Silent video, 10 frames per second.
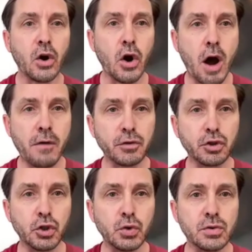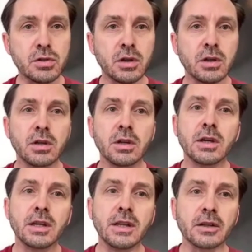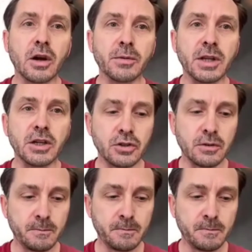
often used in that combination.